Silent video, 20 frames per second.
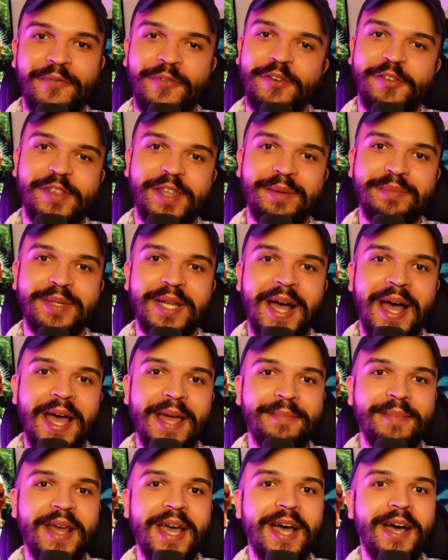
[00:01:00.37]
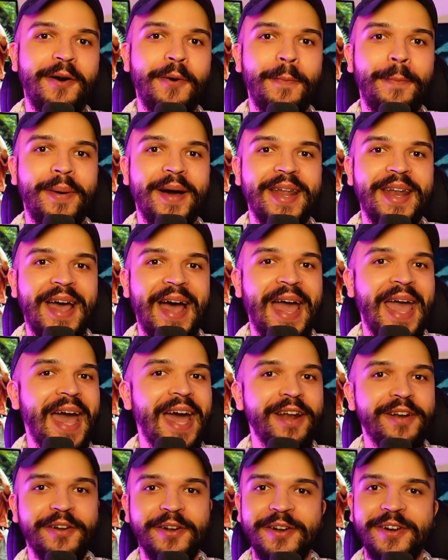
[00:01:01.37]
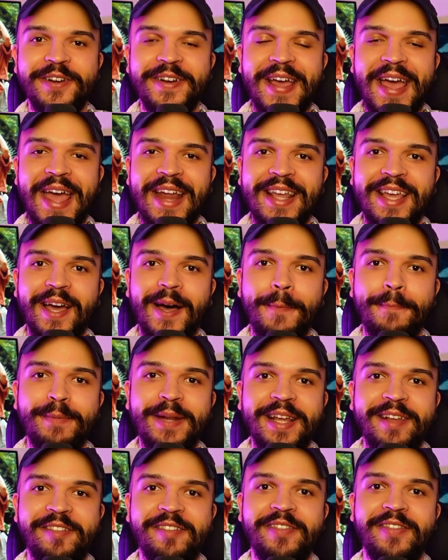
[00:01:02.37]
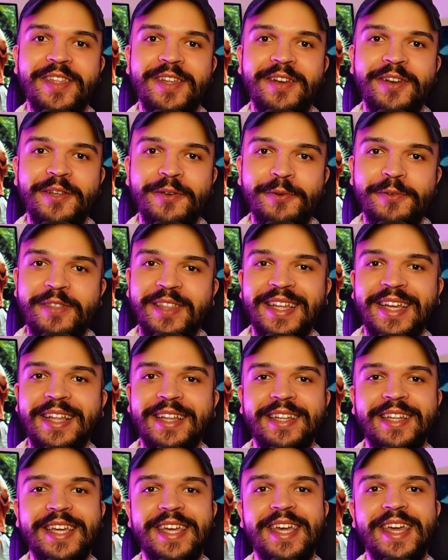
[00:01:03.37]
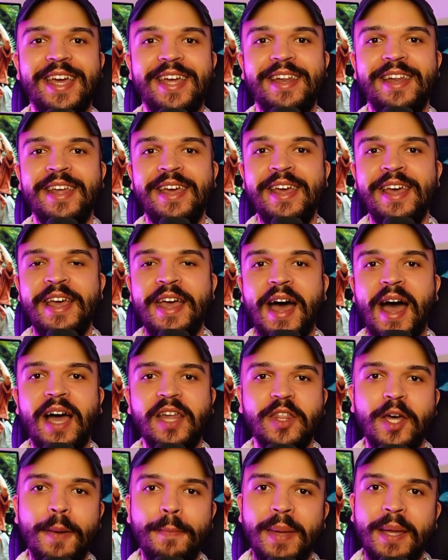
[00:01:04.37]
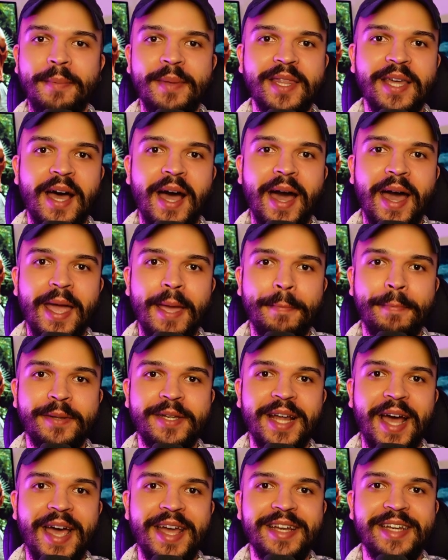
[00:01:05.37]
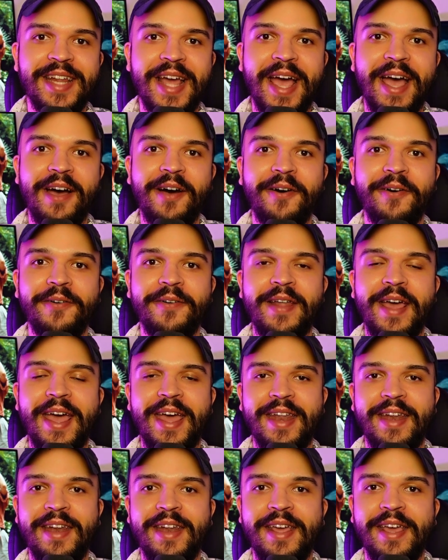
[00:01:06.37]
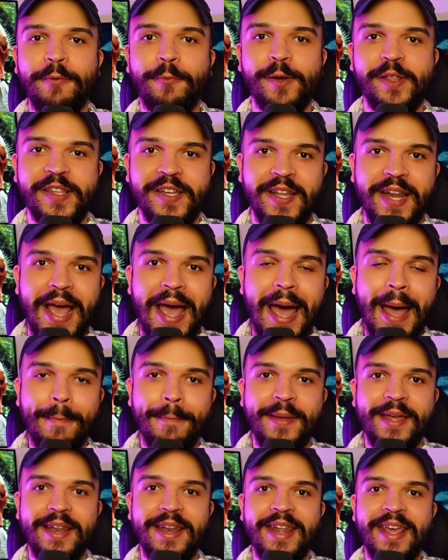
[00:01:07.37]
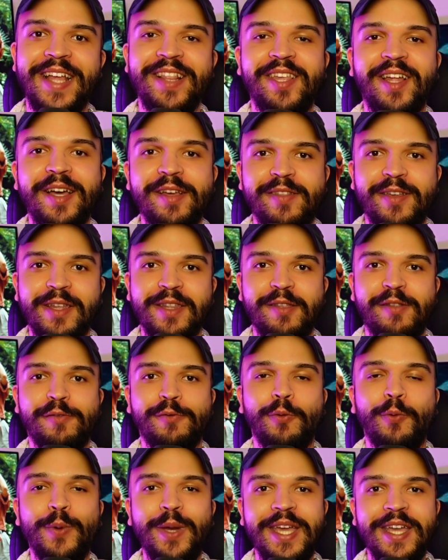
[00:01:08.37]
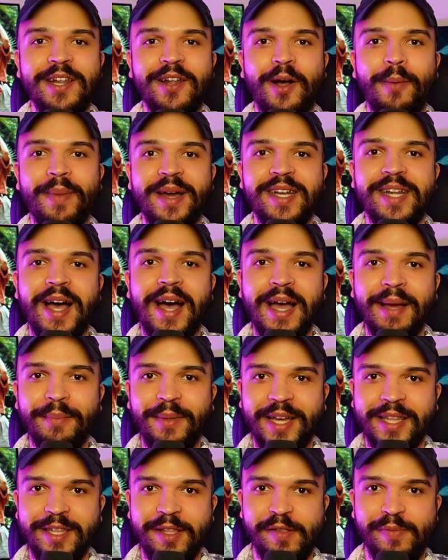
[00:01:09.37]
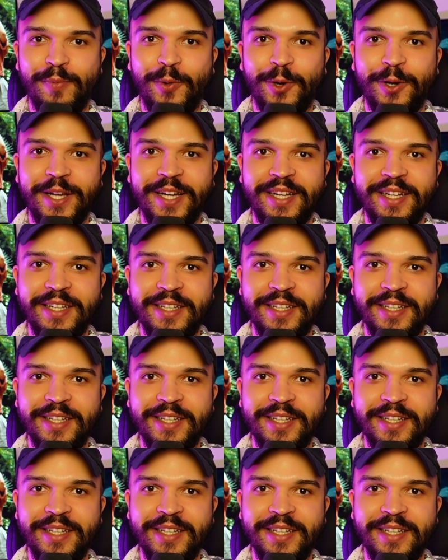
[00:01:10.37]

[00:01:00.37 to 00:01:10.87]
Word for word: for some time now, but I hadn't heard any updates in the news lately, and I thought maybe the hype died down and it wasn't gonna happen until I saw this tweet on my timeline this morning.